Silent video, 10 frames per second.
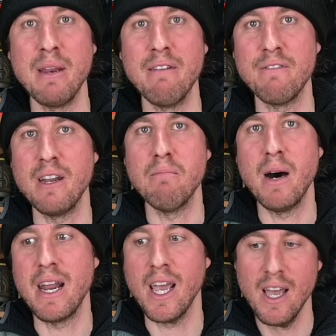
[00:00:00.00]
and infinite
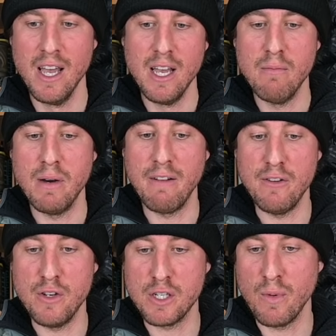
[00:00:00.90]
money. But if
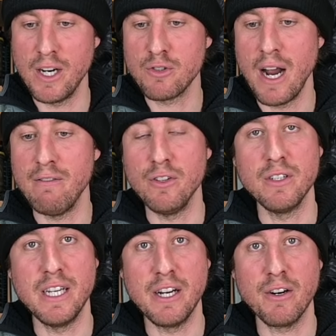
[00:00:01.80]
you just want to travel
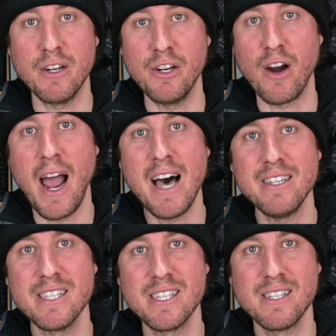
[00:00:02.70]
near your
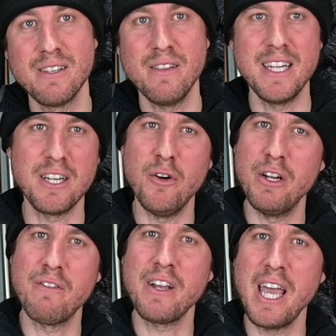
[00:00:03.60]
house, it's a whole
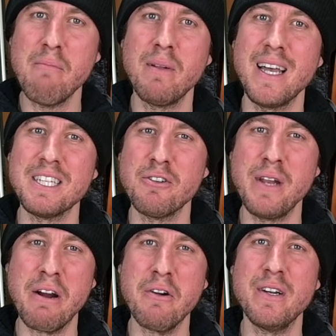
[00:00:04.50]
different game plan. So
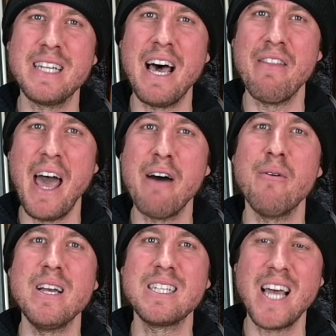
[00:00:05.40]
narrow it down that
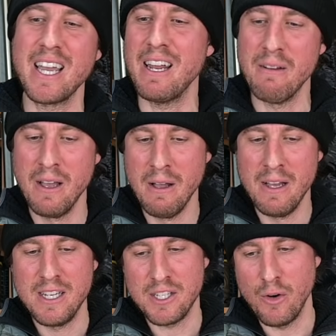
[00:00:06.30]
way second.
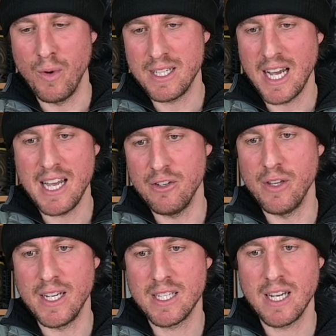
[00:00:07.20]
So once I do
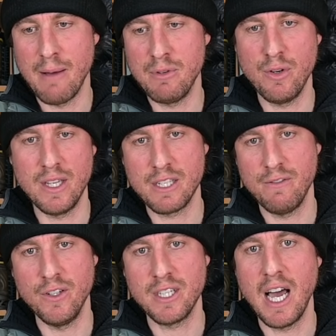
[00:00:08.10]
this, I'm doing this
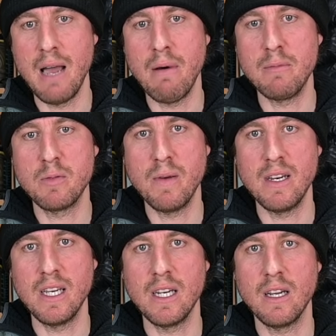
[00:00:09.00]
full time. I'm
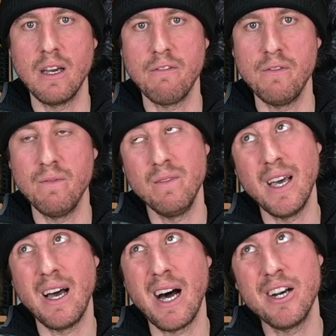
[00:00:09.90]
spending
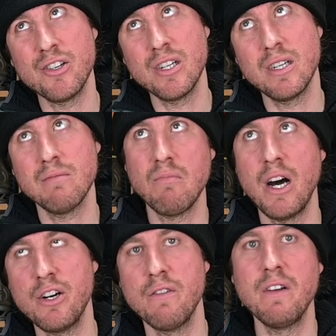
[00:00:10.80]
one hundred, one
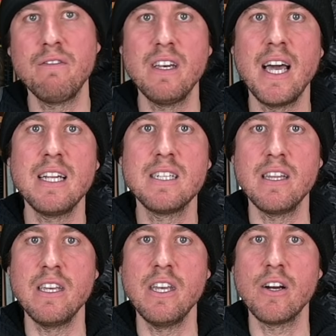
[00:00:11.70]
hundred fifty nights of
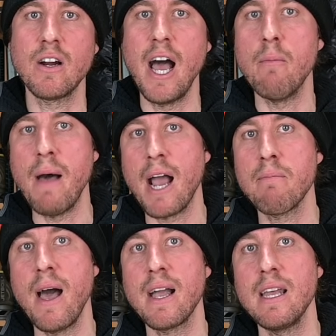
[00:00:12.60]
the year out
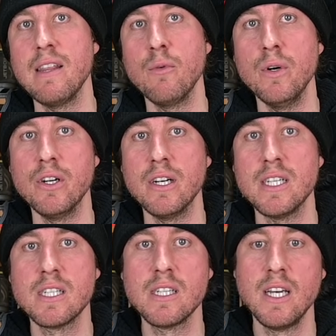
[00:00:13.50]
backpacking in the wilderness,